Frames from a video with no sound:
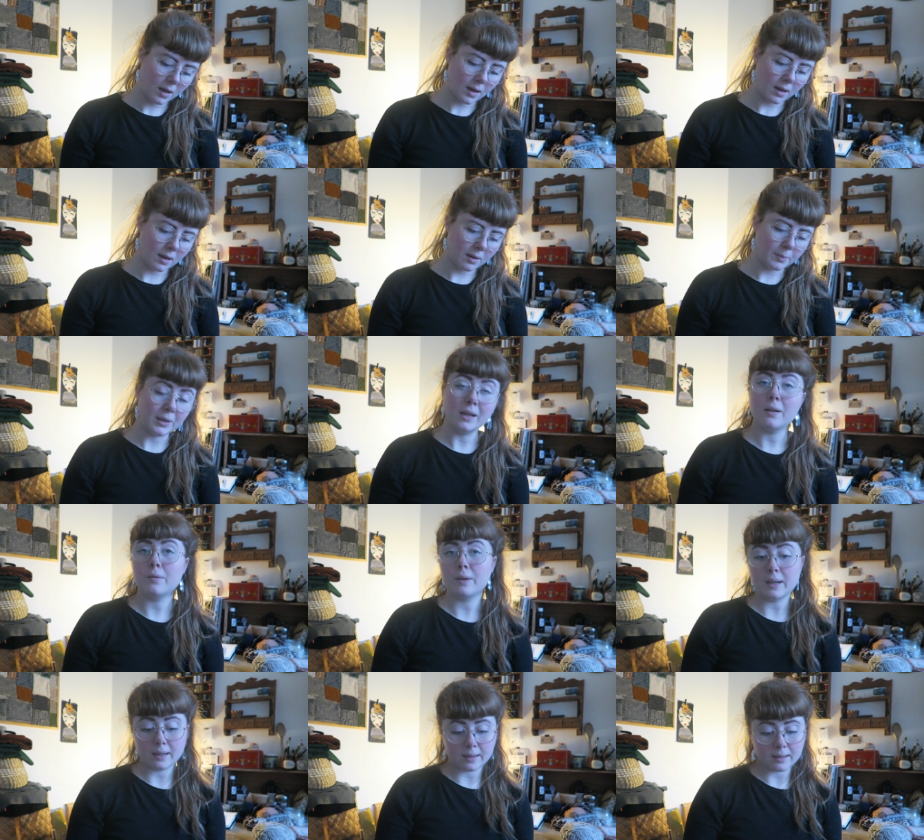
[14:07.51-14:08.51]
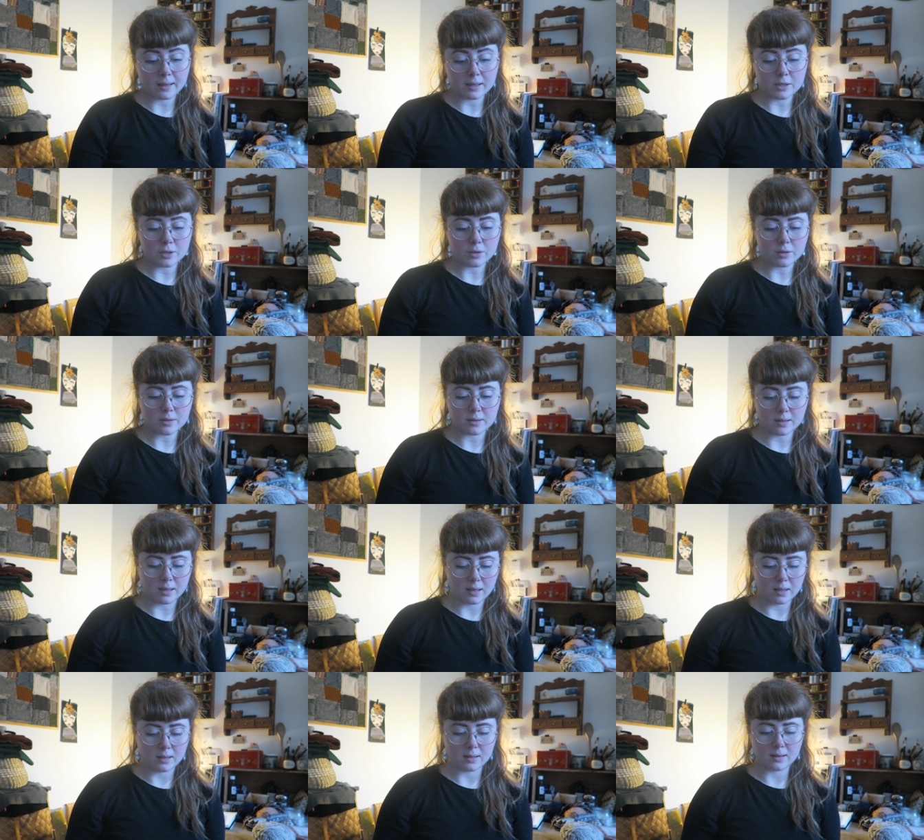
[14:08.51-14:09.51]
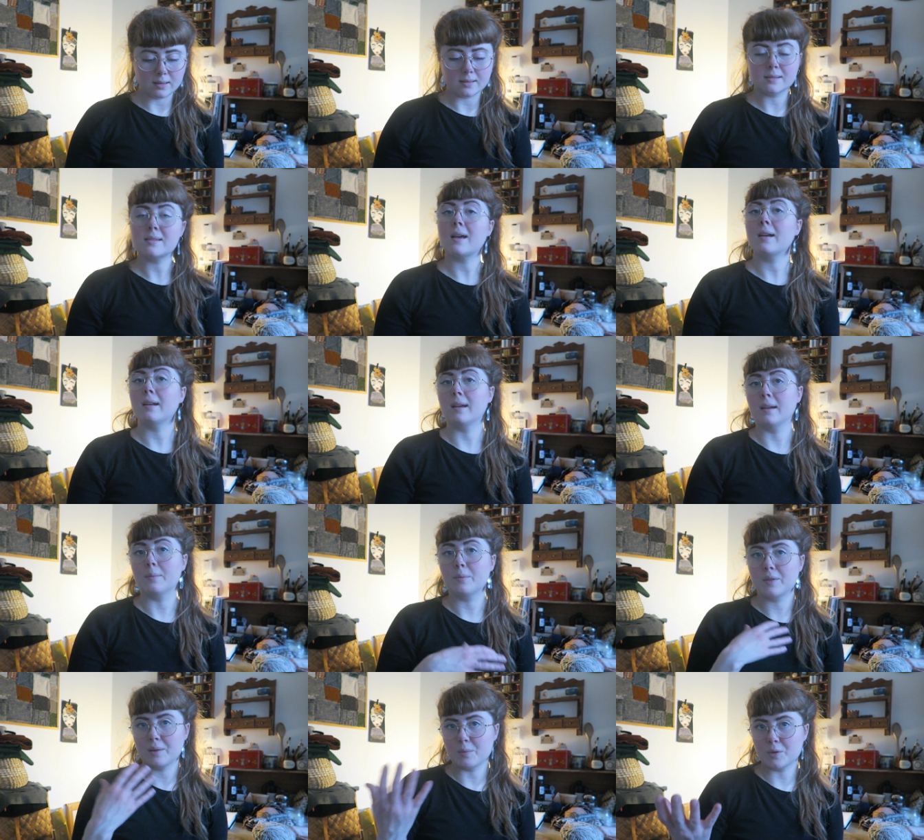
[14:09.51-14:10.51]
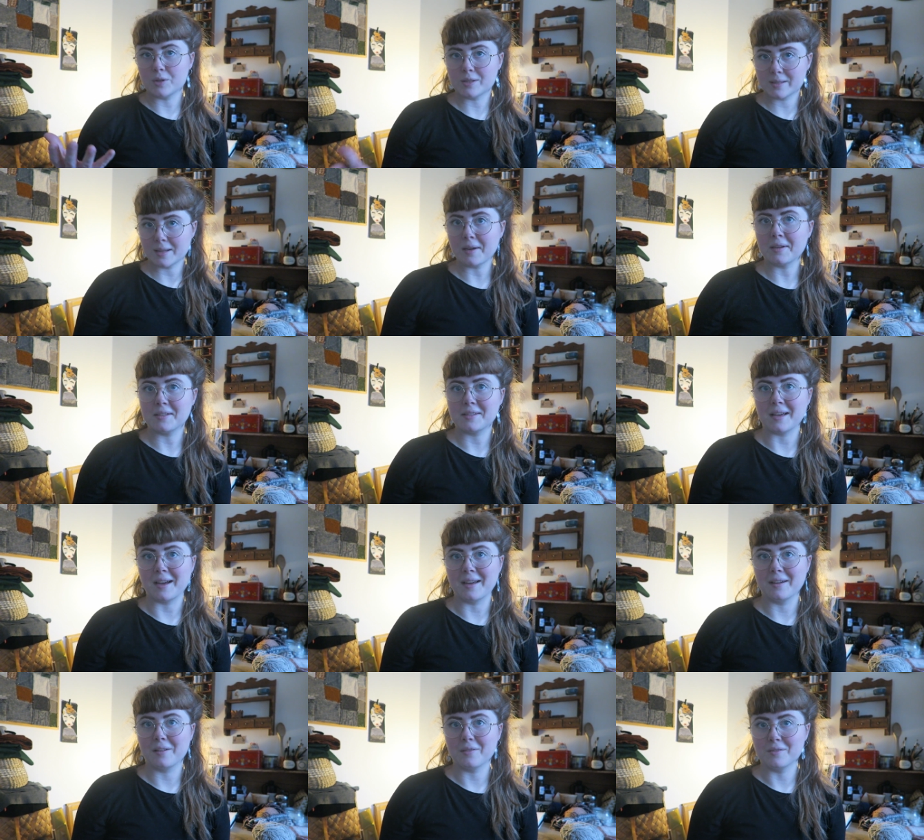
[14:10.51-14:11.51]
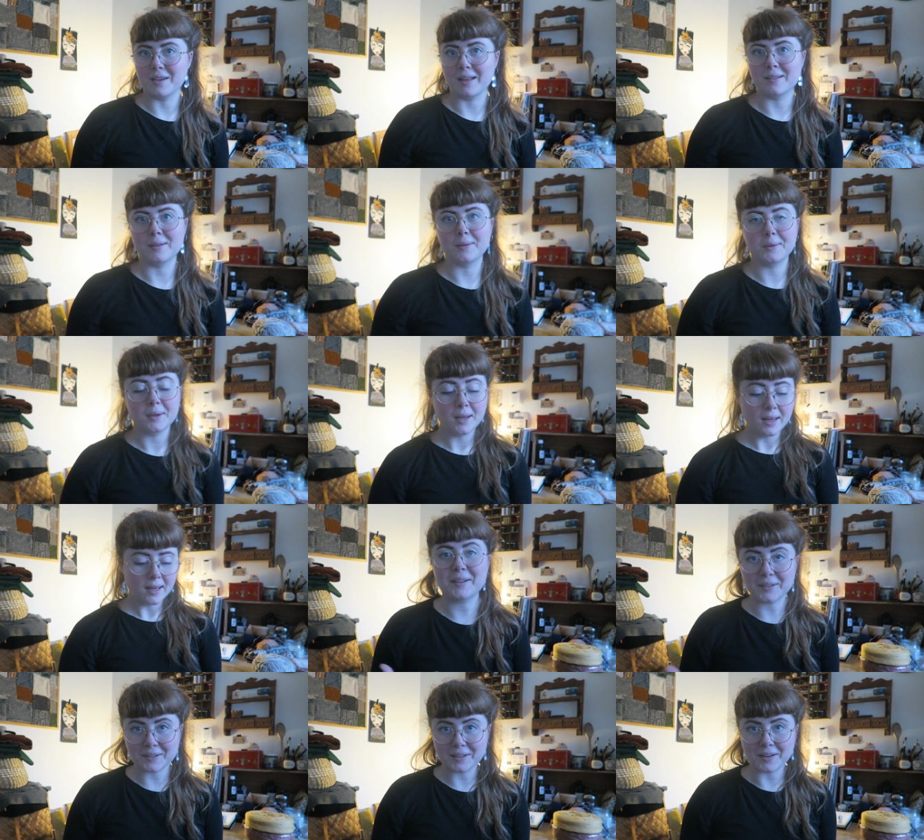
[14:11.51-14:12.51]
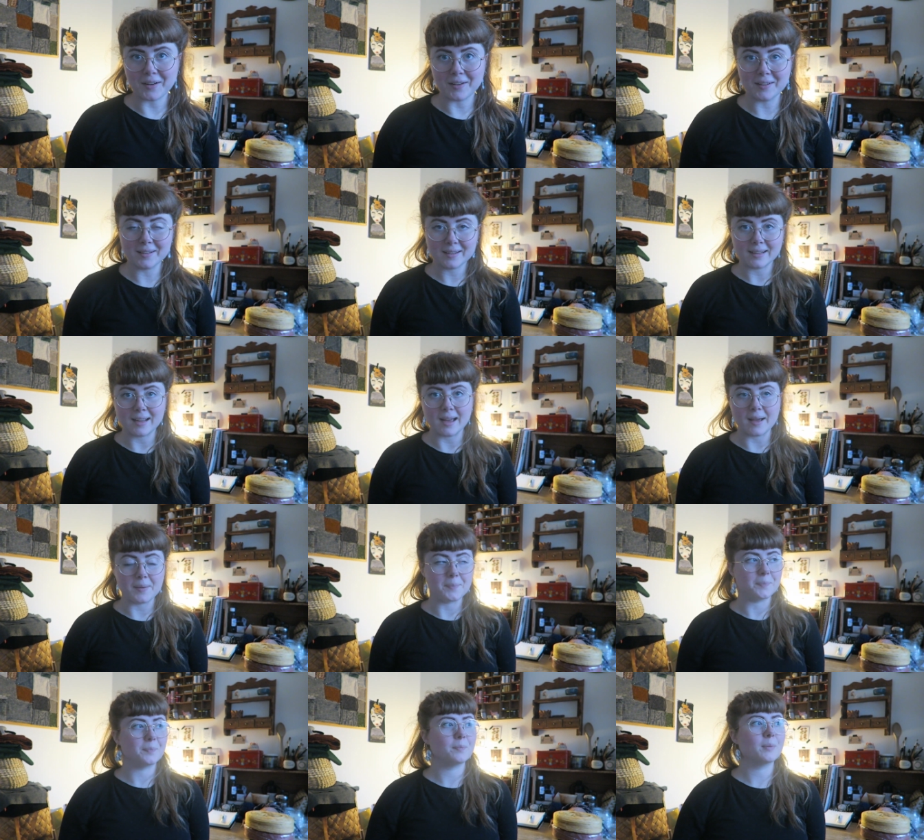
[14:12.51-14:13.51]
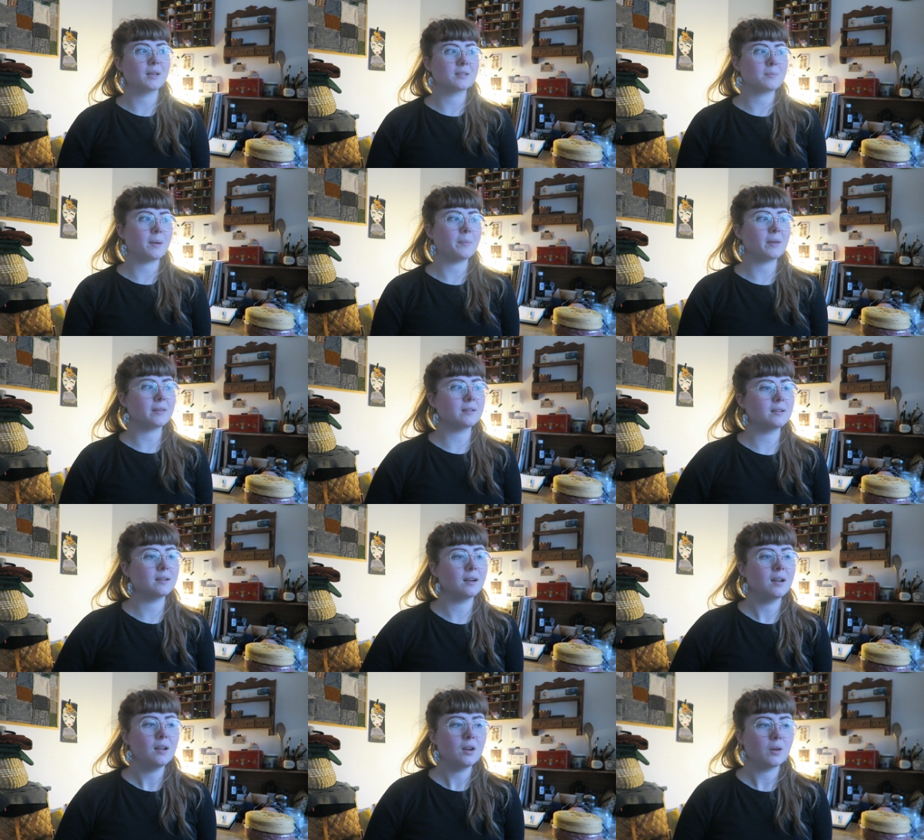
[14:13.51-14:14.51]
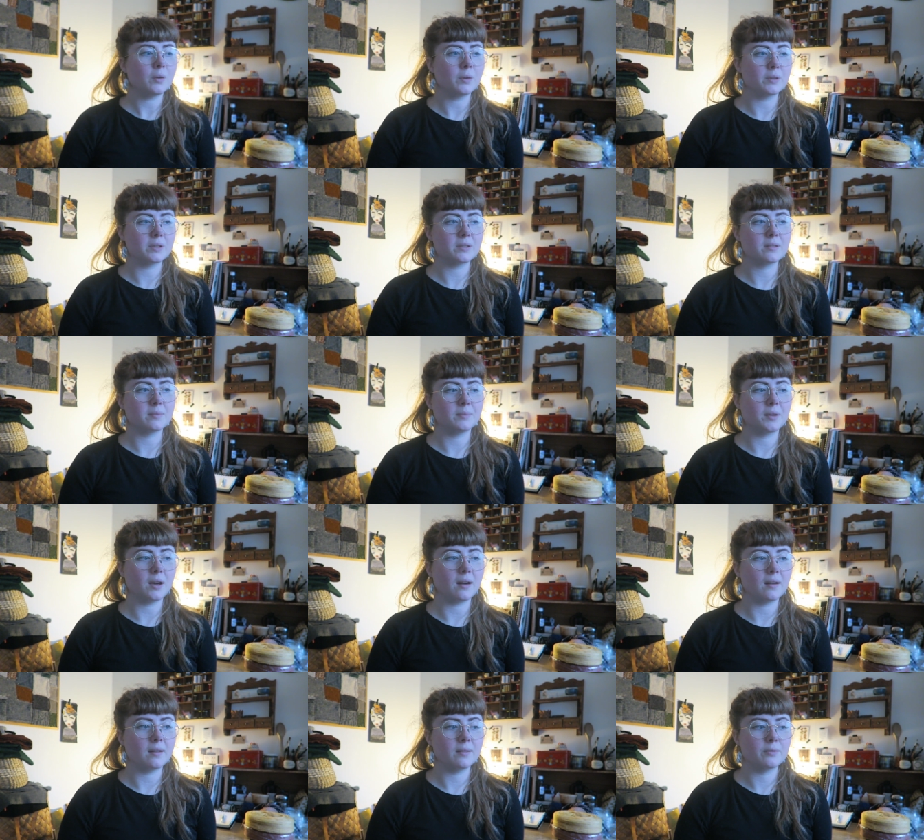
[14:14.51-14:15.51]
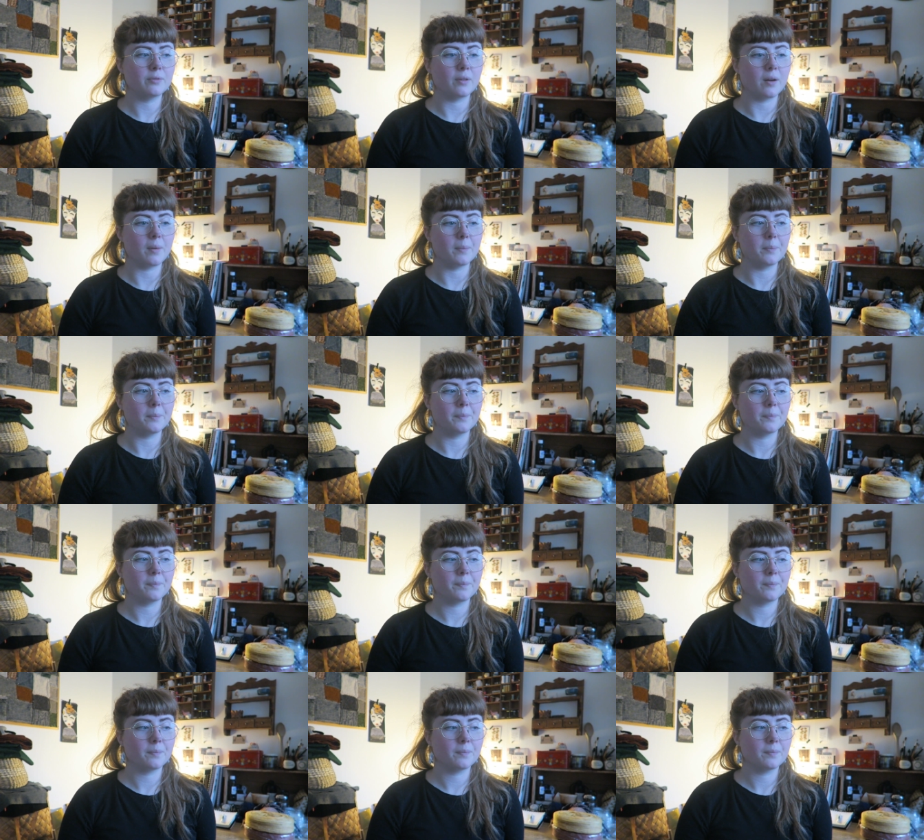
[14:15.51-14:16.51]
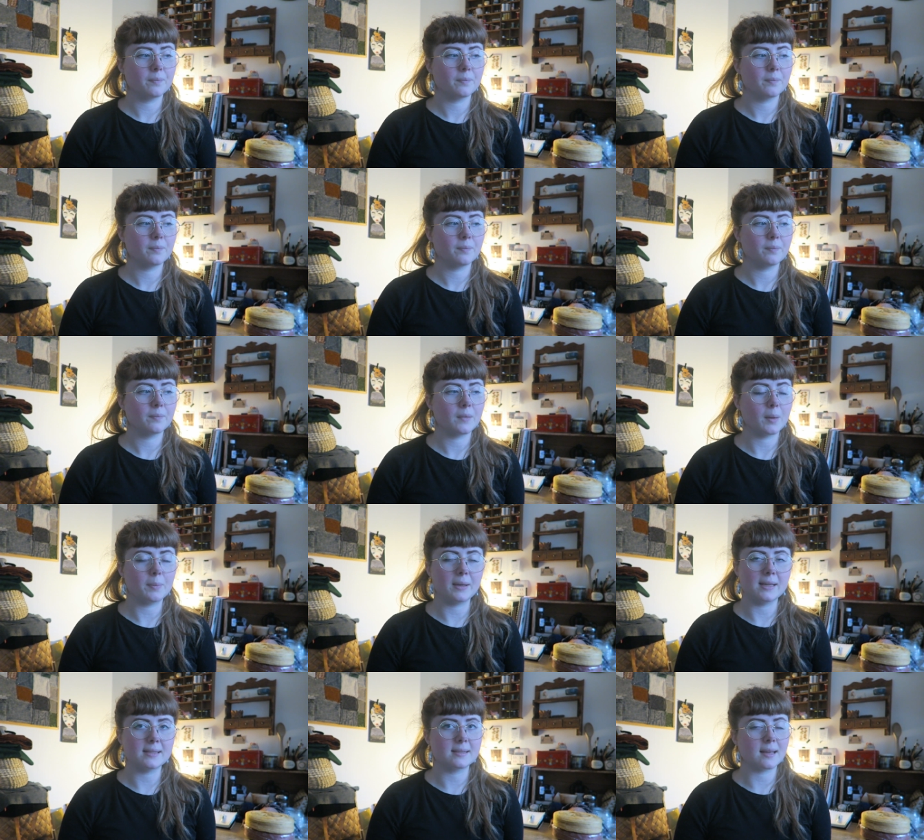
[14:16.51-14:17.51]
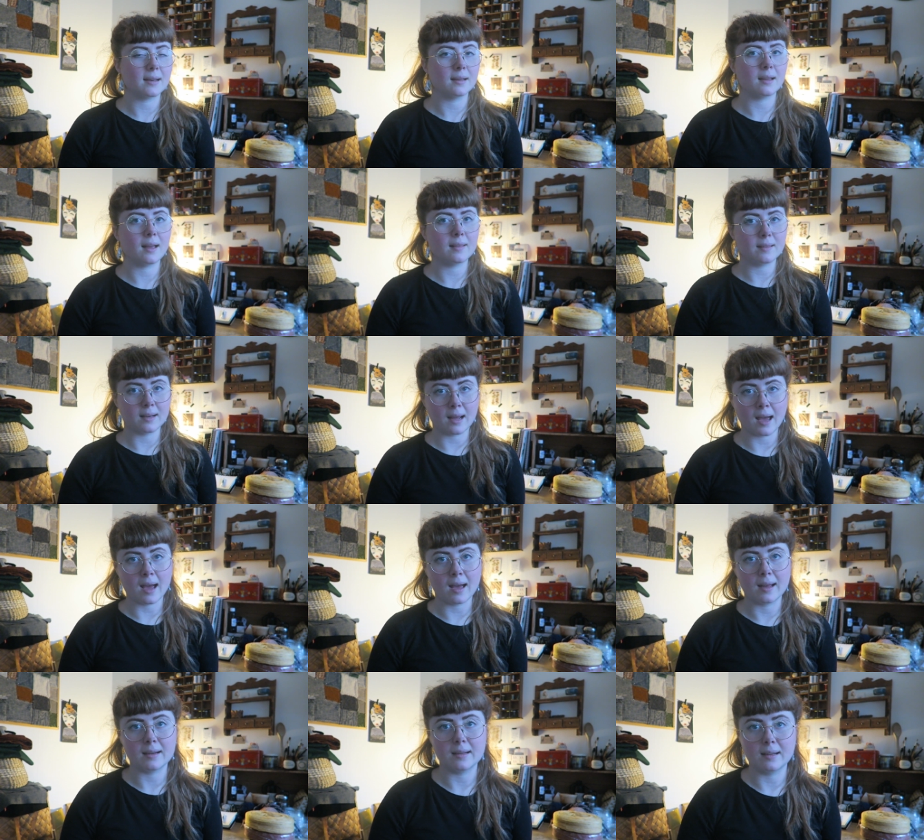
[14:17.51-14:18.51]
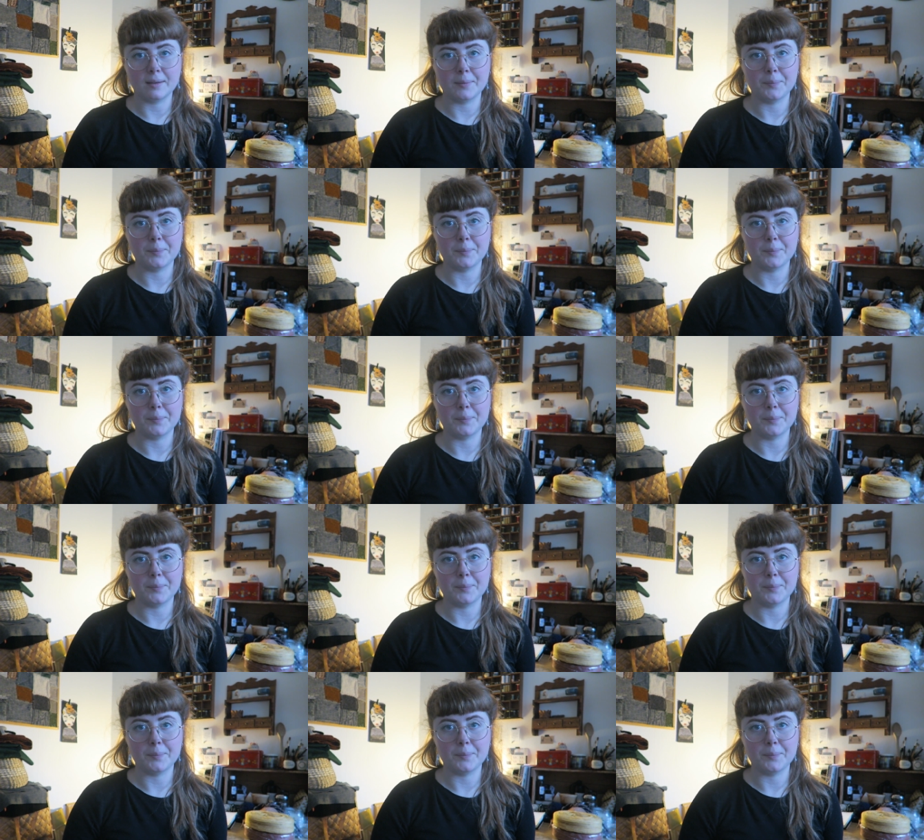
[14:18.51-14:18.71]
but he really enjoys the more sunny side of yellow. I got a yarn because my mother ordered some yarn from a place that had